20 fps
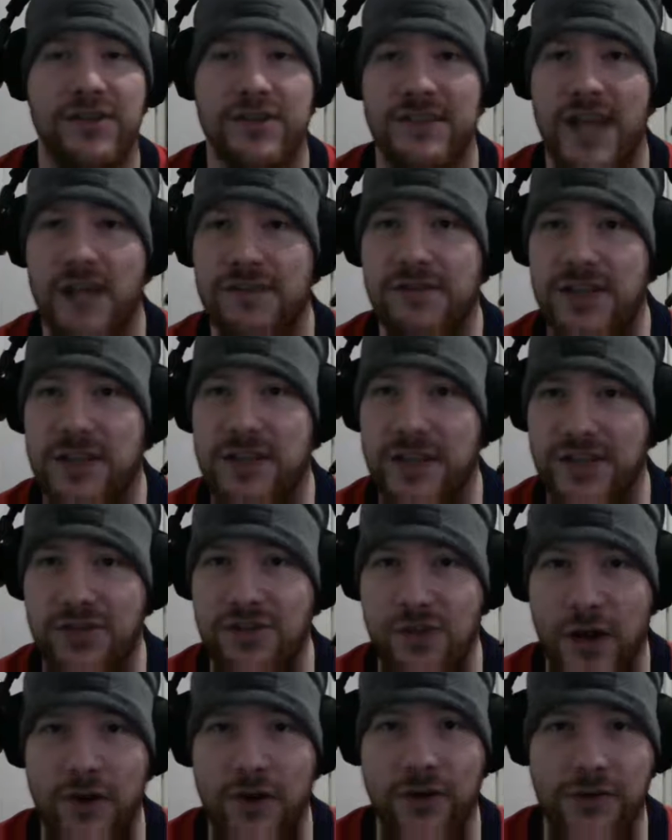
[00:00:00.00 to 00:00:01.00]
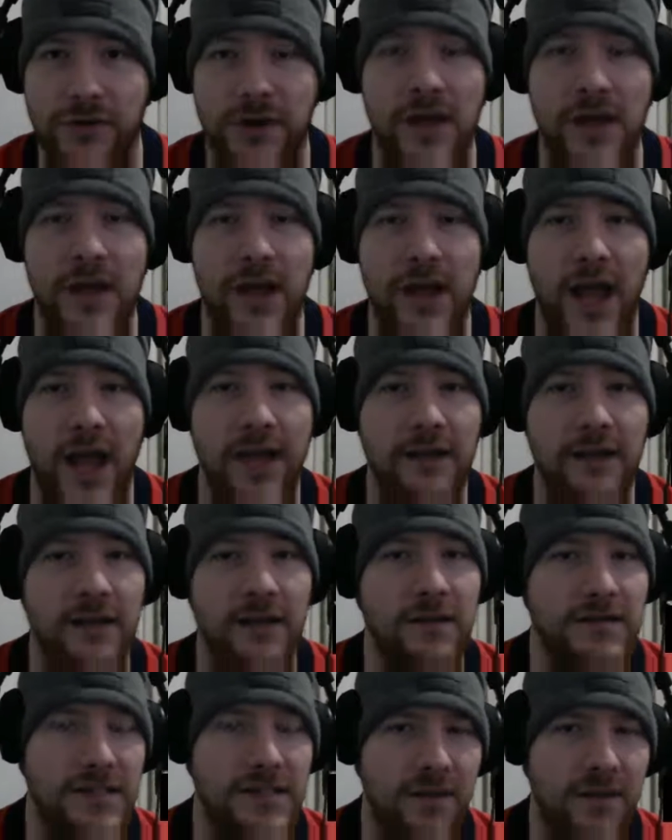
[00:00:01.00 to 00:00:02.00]
San Jose that struggled, and
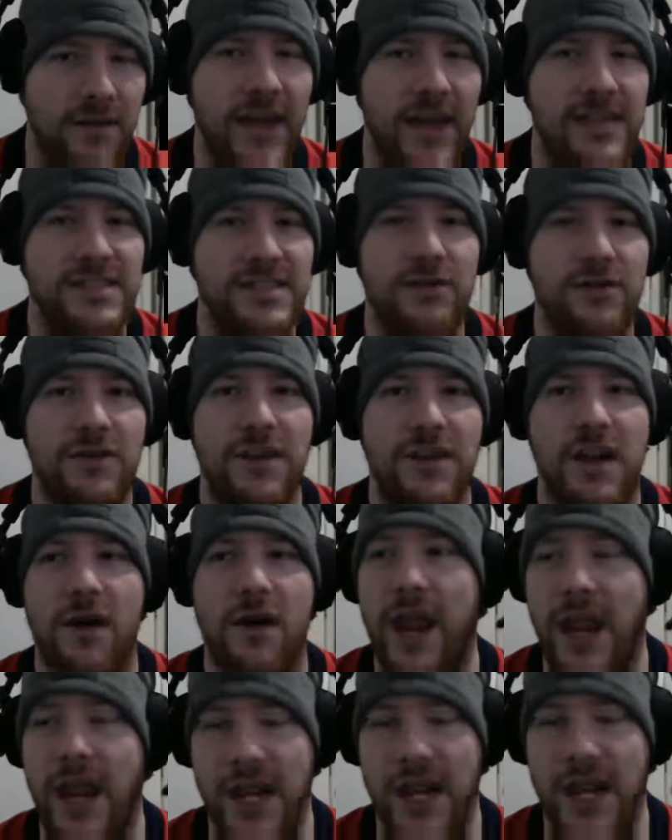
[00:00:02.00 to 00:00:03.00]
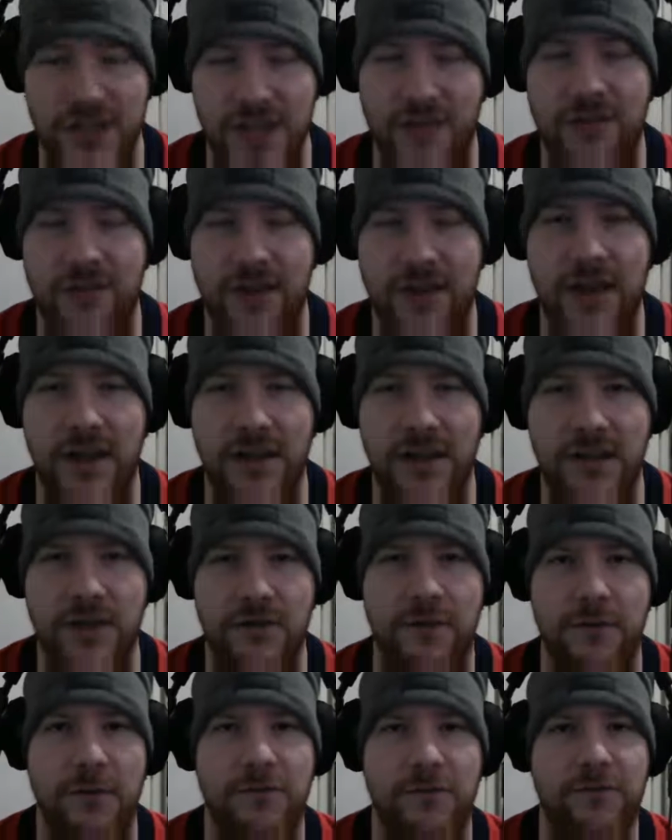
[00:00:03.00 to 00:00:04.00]
some of that is due to their age. They have a
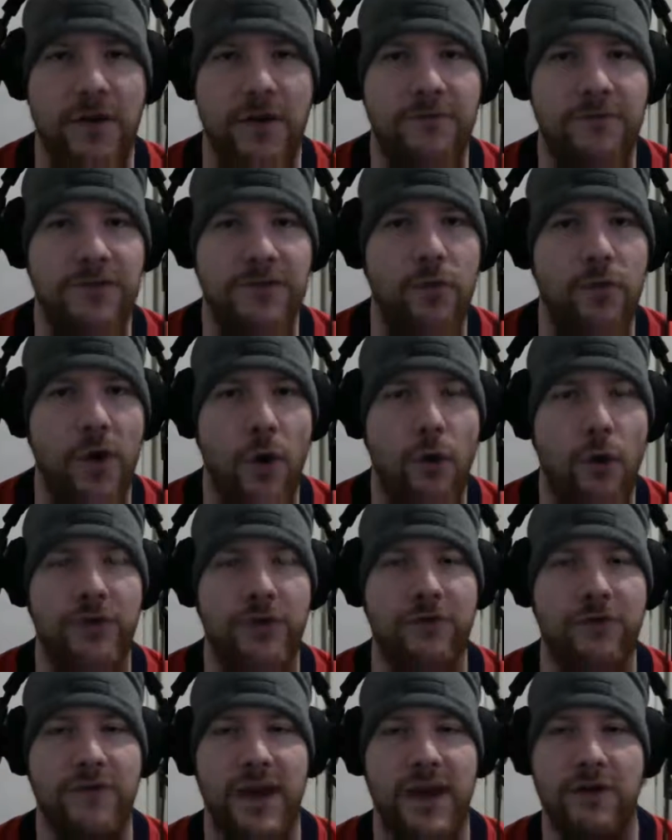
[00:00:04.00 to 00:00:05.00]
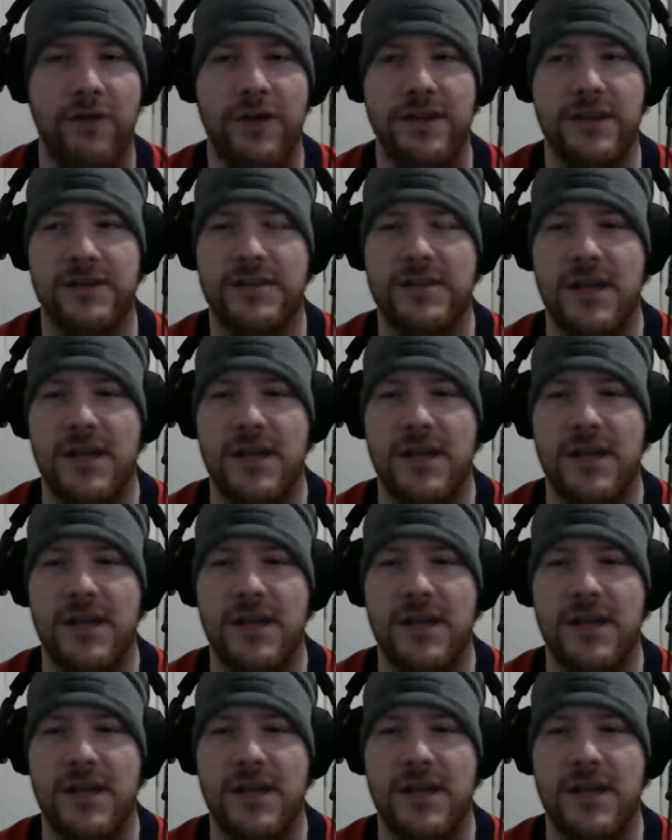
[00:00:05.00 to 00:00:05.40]
few older veterans